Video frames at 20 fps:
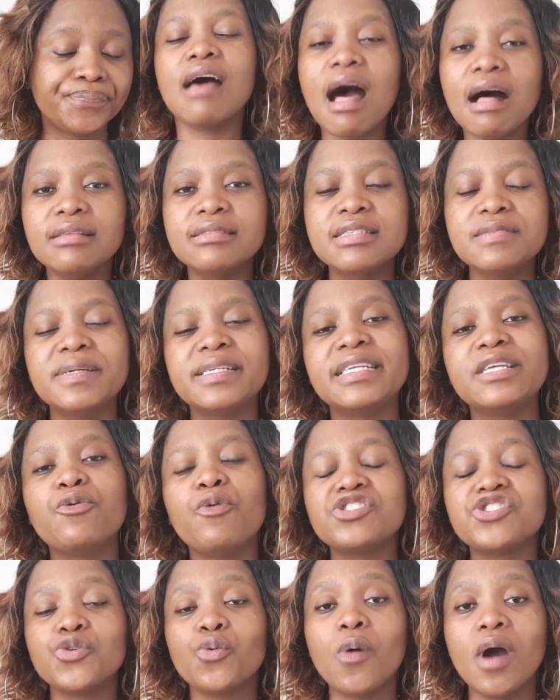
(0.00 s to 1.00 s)
Ultimately,
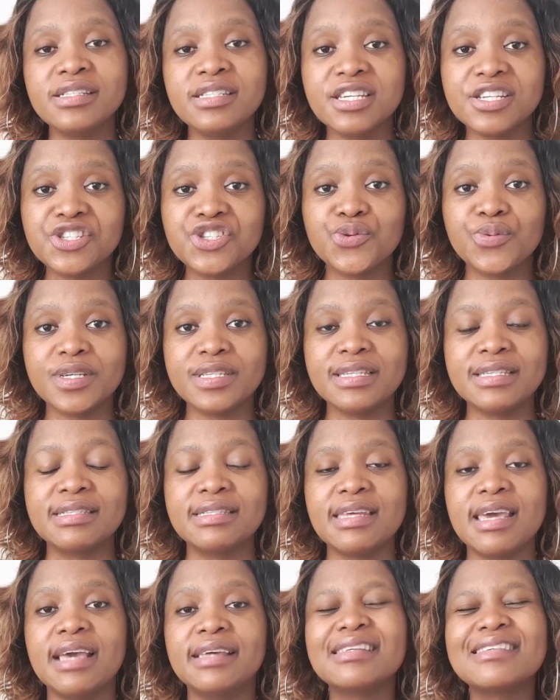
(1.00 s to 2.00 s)
what you're wanting to
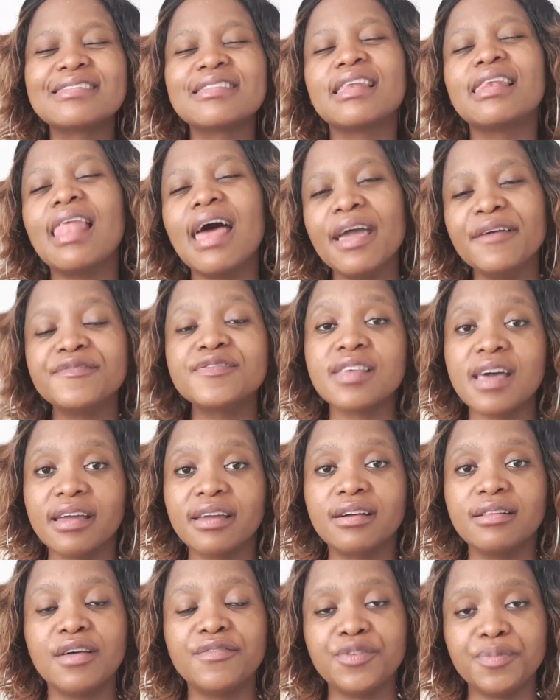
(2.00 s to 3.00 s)
understand is the life
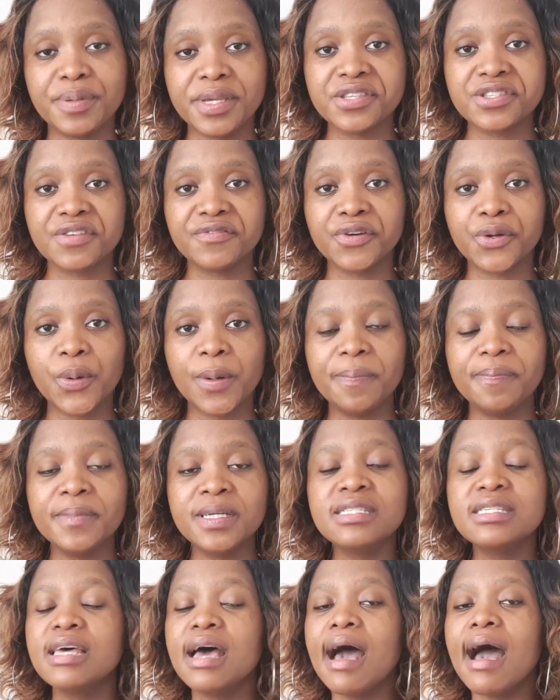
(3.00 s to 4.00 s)
cycle of a piece of
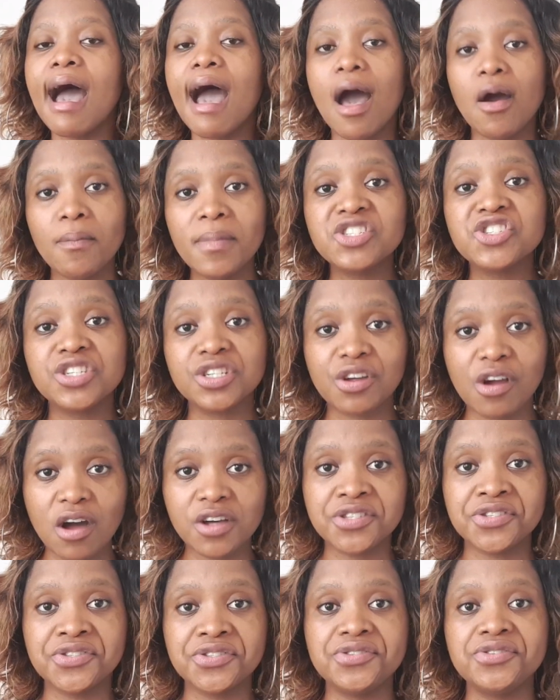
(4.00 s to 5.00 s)
equipment, how much it
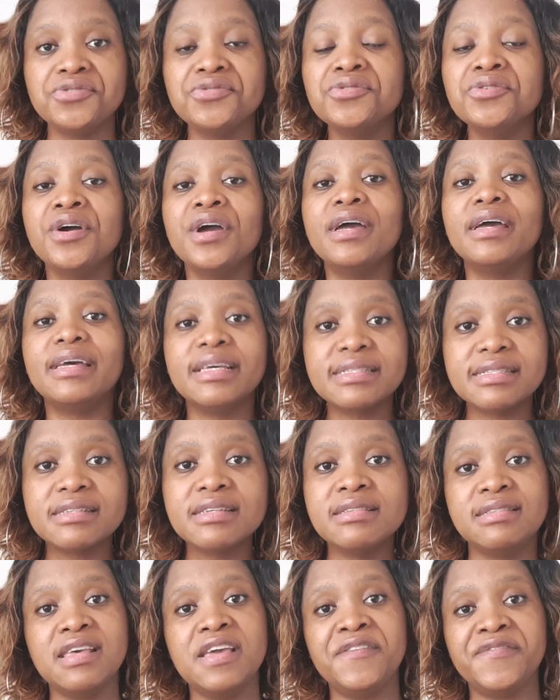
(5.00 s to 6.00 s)
costs you, is
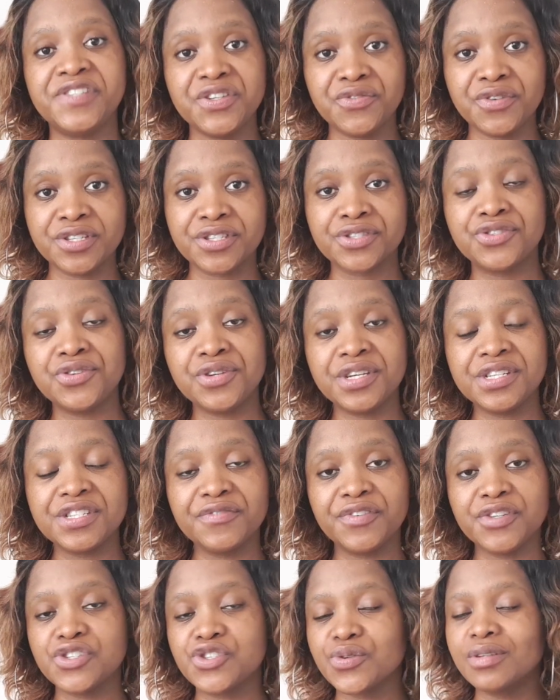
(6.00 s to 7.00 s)
it a safety risk to
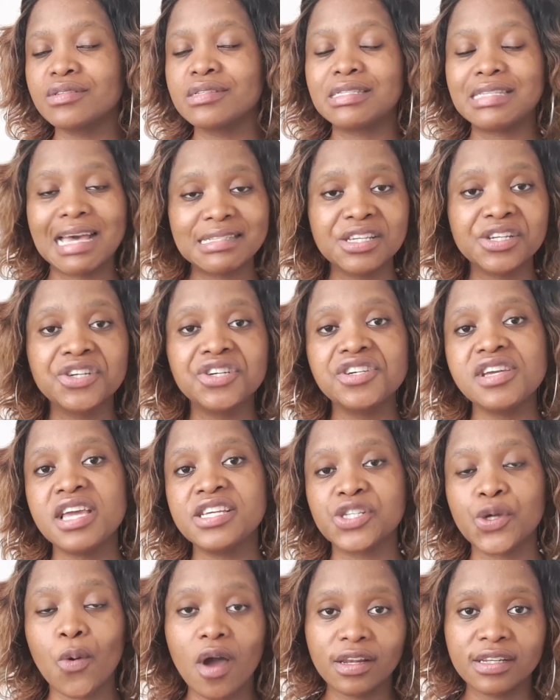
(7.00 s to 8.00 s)
individuals, does it
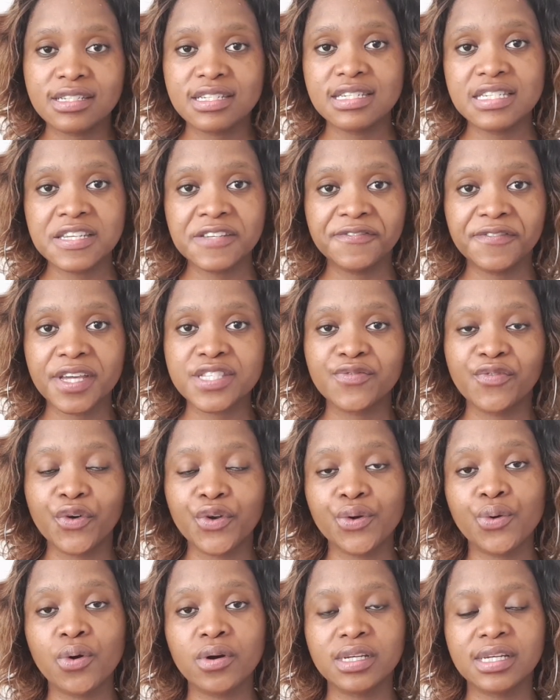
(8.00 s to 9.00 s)
create quality defects for
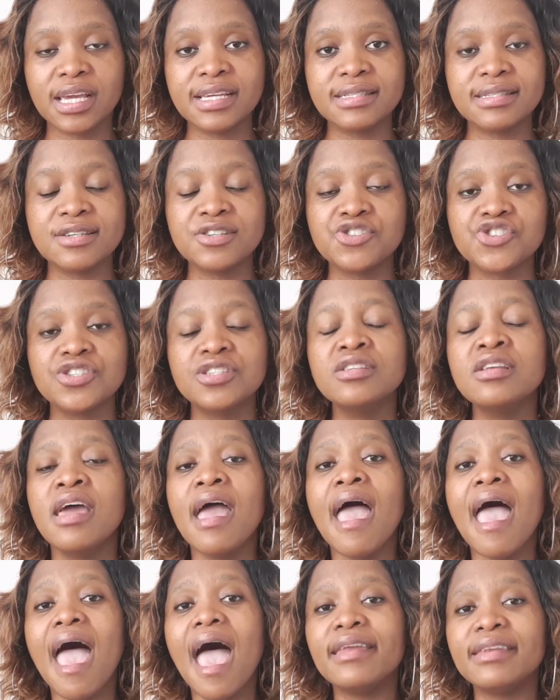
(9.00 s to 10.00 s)
your organization,
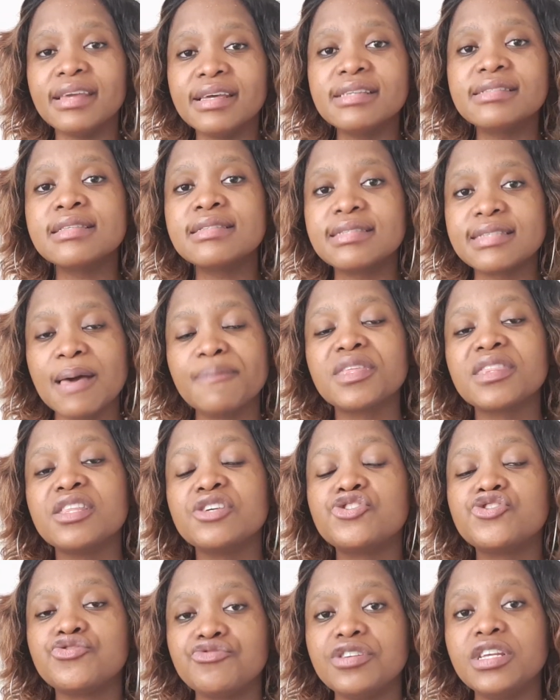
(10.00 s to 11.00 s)
and is it something
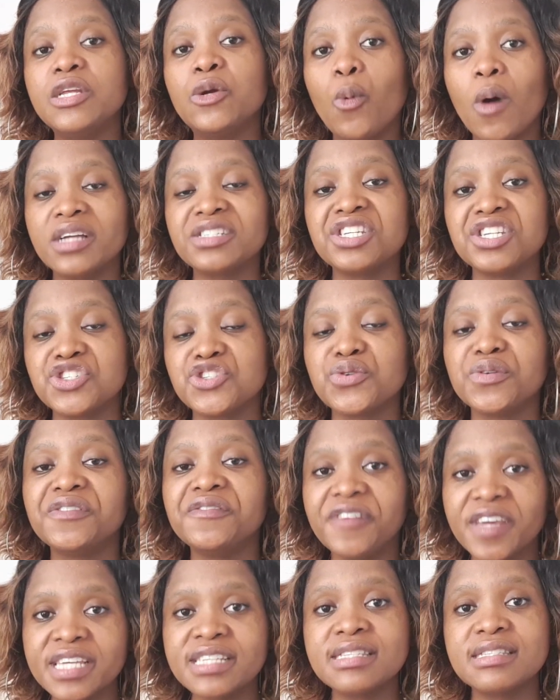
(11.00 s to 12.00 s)
that you're really wanting to
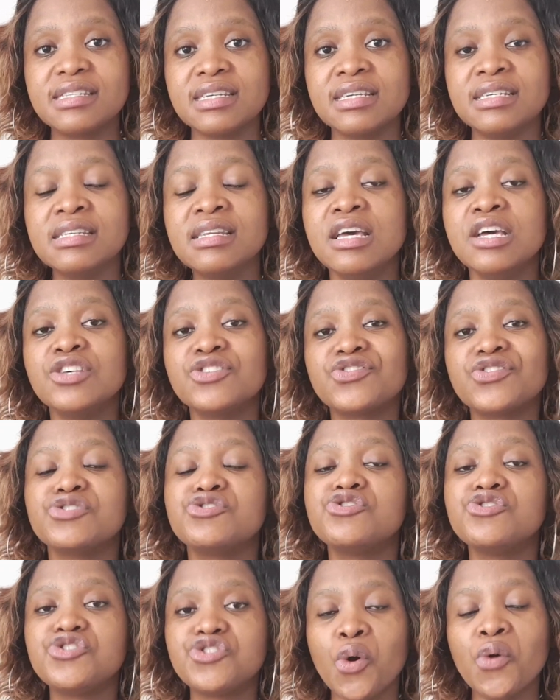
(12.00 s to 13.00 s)
invest in so
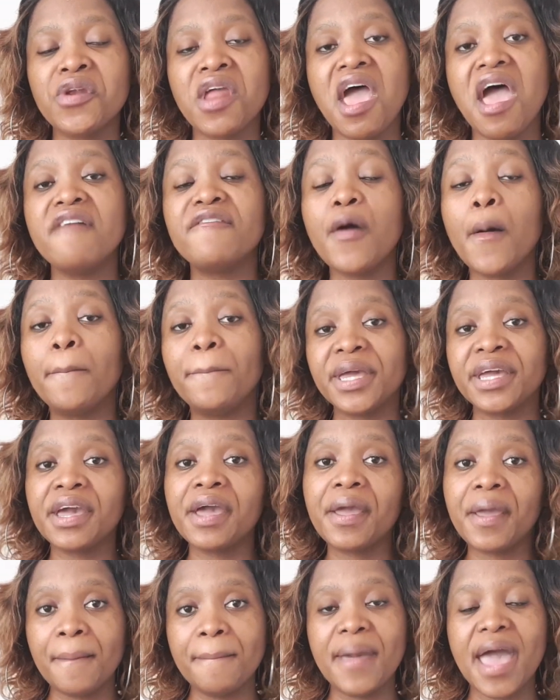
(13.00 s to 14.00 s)
that you don't have a
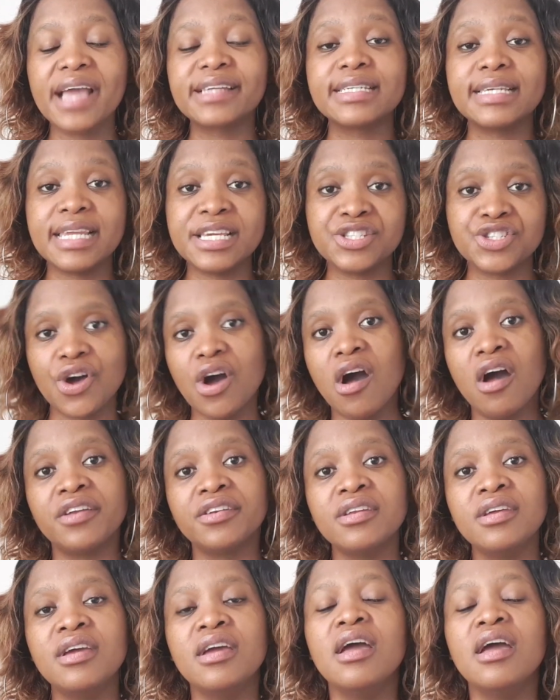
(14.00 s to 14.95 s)
bigger impact later on.